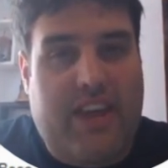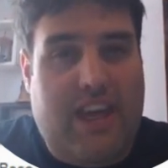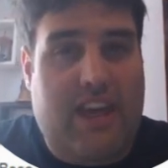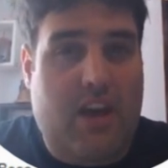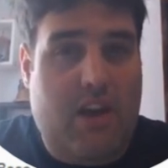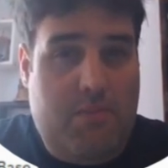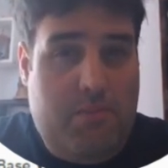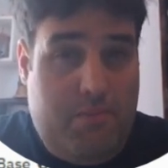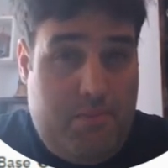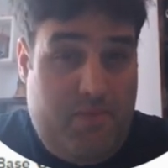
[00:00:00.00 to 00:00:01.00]

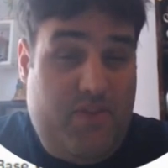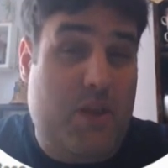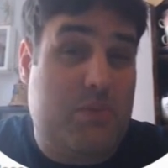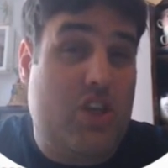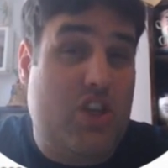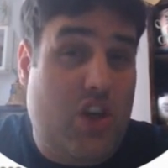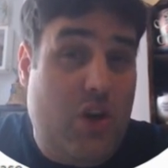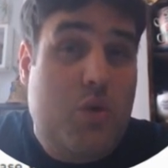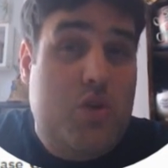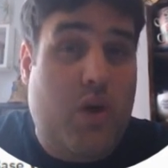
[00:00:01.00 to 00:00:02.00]
them to
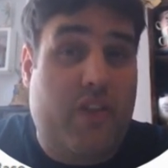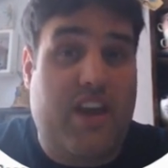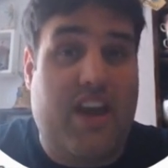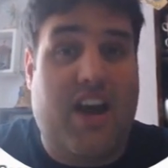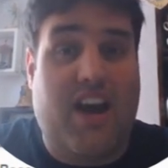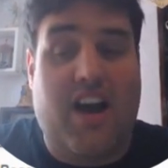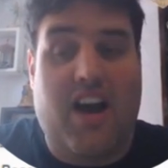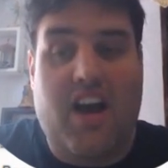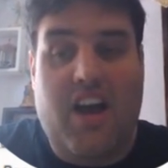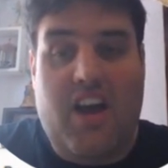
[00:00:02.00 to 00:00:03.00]
use when
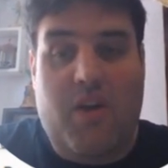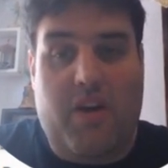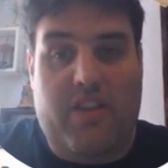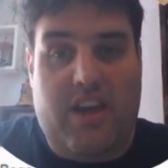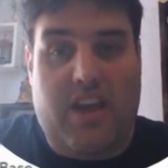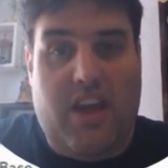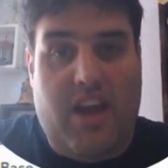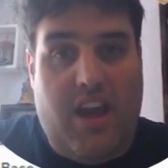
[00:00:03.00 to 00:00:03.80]
the